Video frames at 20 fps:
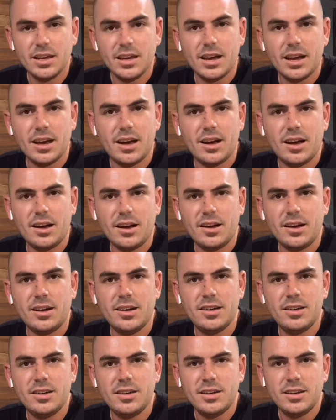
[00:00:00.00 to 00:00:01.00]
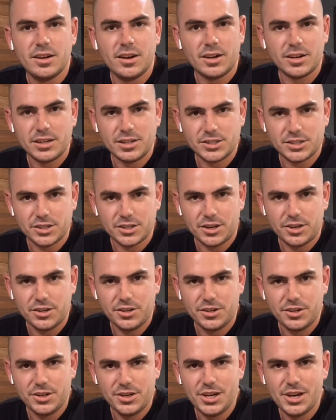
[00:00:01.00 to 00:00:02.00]
I'm going to show
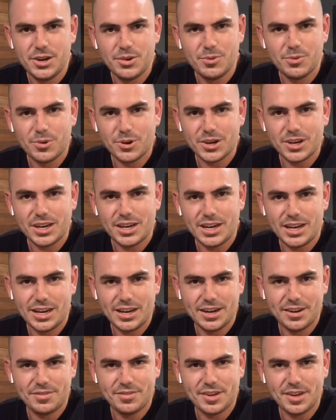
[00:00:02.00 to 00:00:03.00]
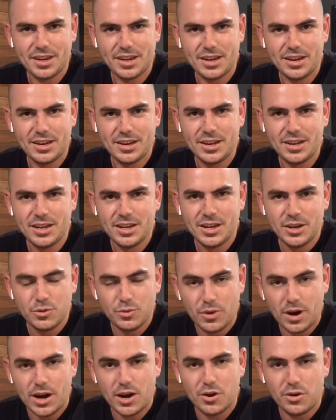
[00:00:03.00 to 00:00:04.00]
you what an NFT
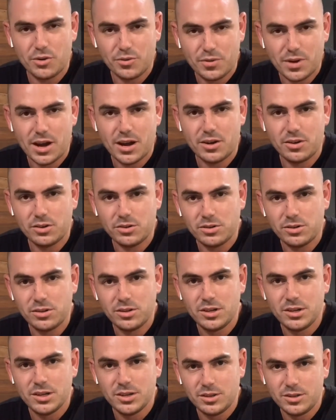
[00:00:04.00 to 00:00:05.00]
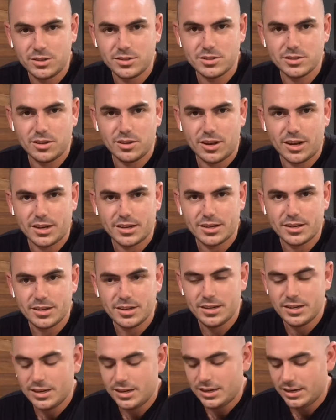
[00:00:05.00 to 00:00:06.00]
Rail Fail looks like.
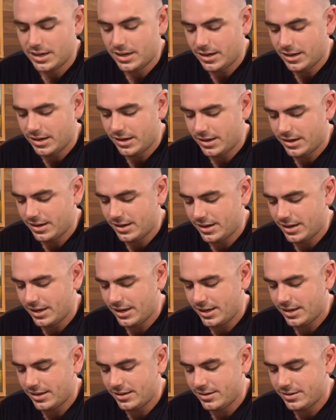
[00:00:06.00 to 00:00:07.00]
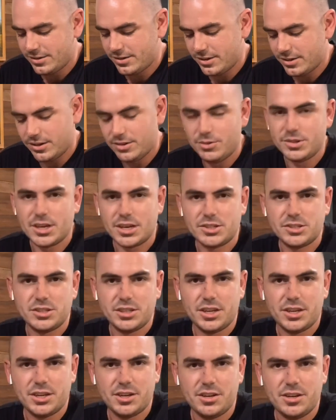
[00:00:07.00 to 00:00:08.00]
And it was
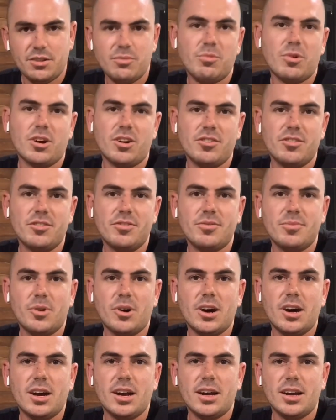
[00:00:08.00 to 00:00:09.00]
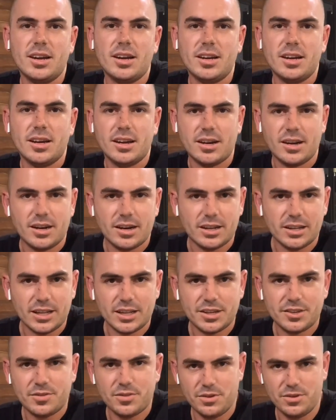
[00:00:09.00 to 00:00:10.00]
actually hidden in one of my
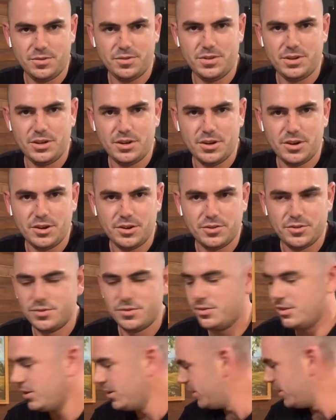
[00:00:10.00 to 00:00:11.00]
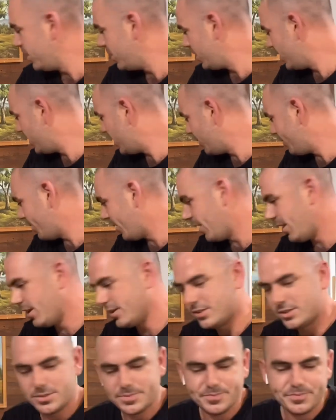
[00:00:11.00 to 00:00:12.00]
less viewed videos in the
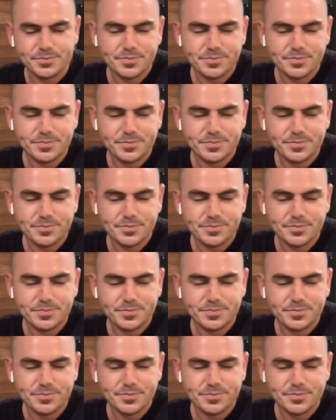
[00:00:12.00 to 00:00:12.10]
past.